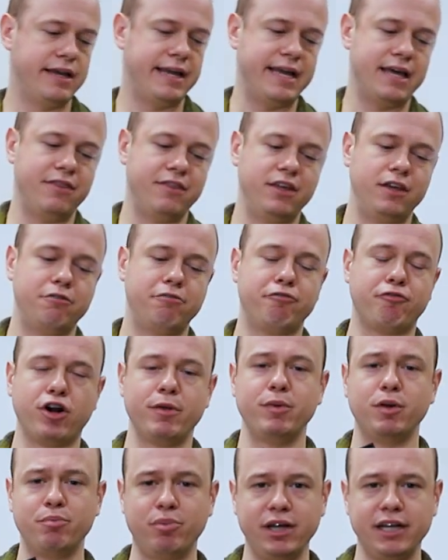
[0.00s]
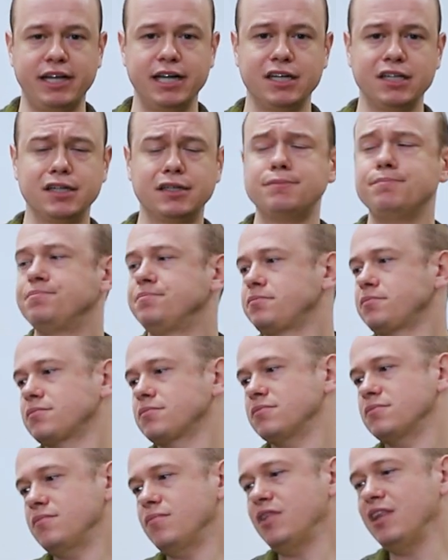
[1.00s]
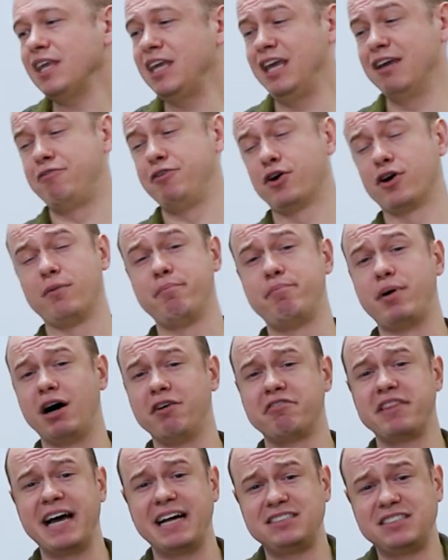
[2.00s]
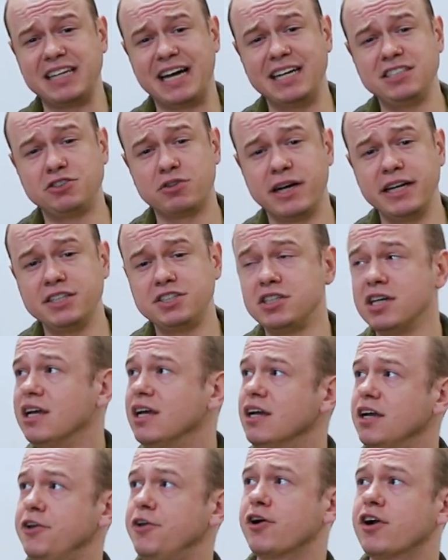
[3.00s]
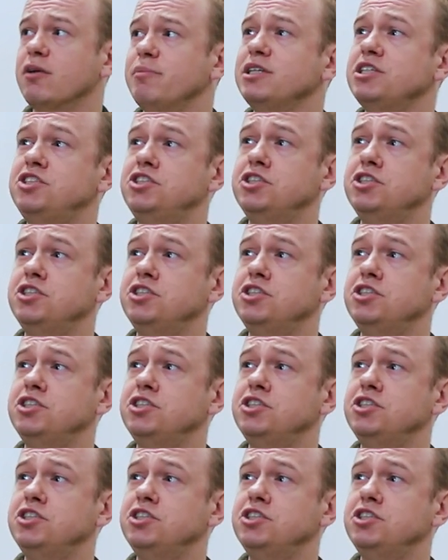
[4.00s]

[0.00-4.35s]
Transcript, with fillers: and the Freeman plate carrier. If you're above that size range, you're gonna be